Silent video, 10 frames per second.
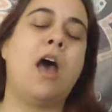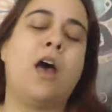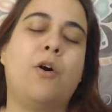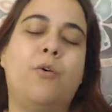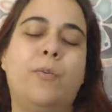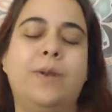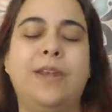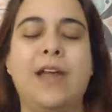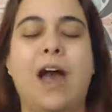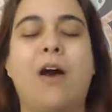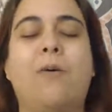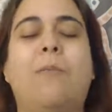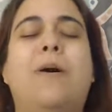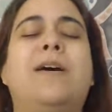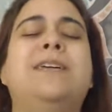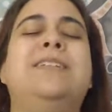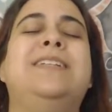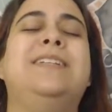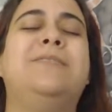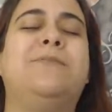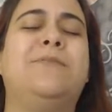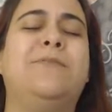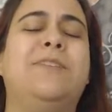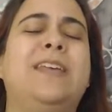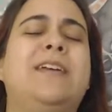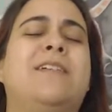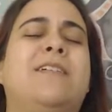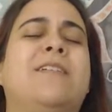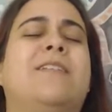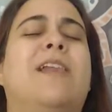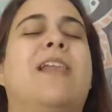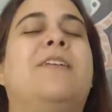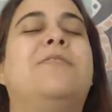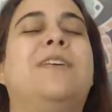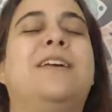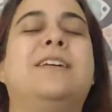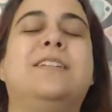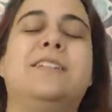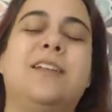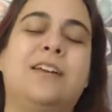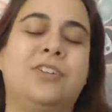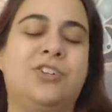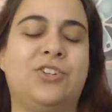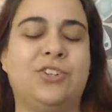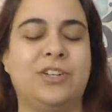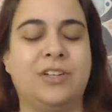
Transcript: opening our body to feel the loving touch.